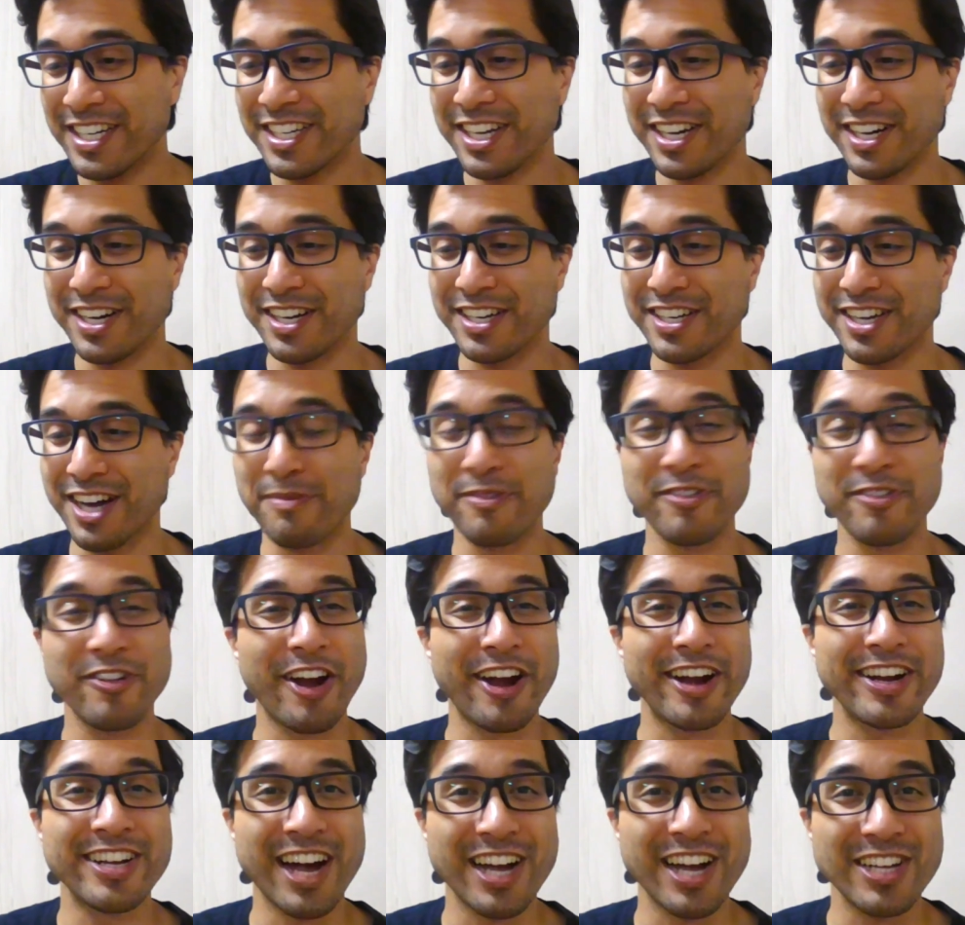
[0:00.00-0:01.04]
uh,
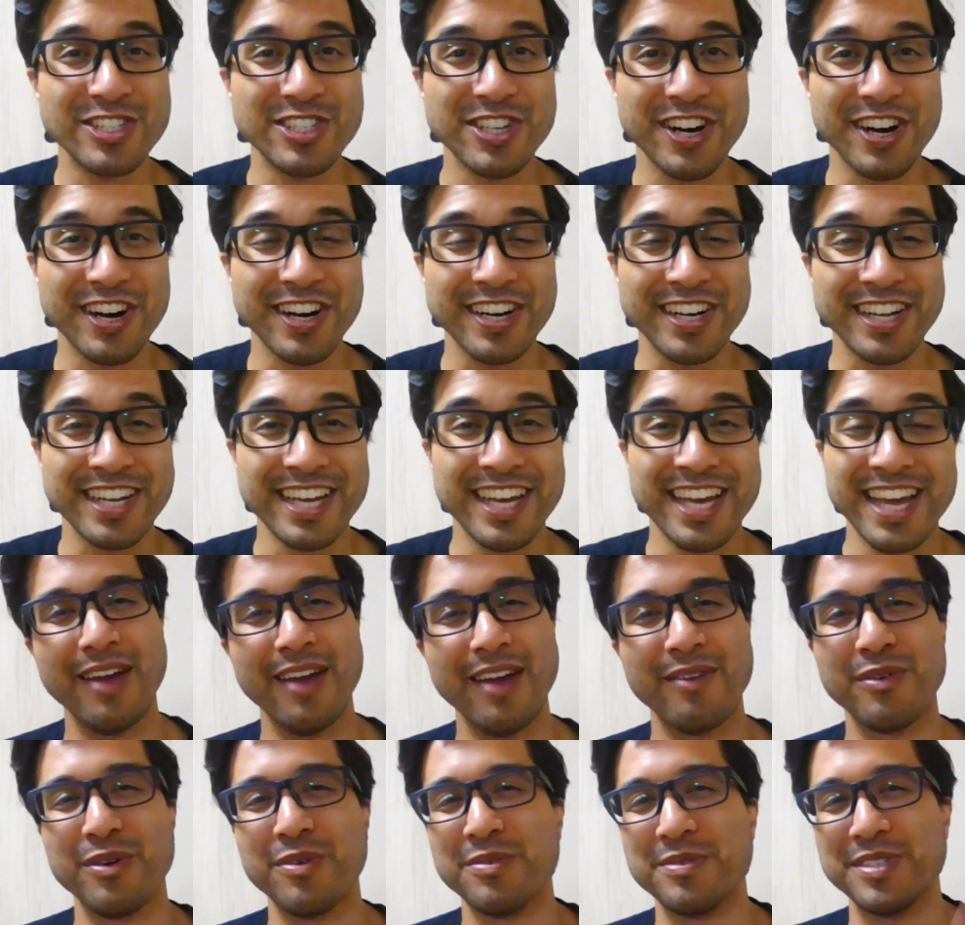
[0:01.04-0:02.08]
Rider Gotchard.
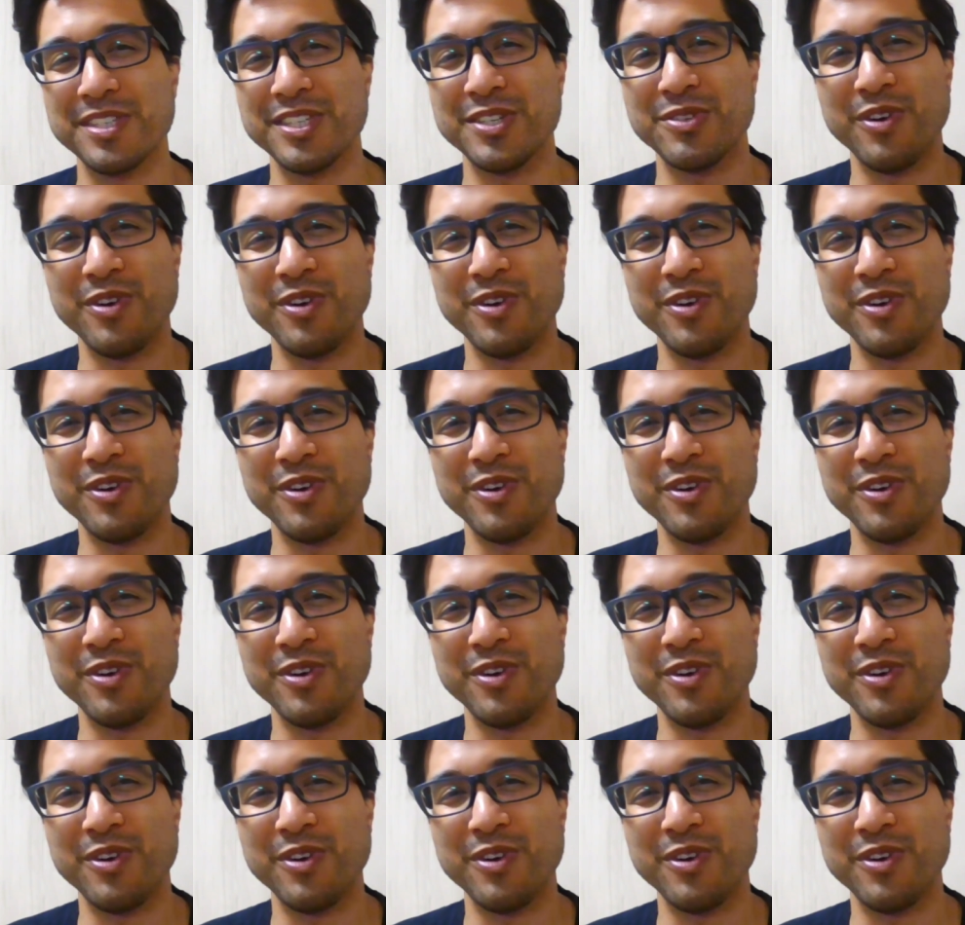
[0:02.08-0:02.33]
And we will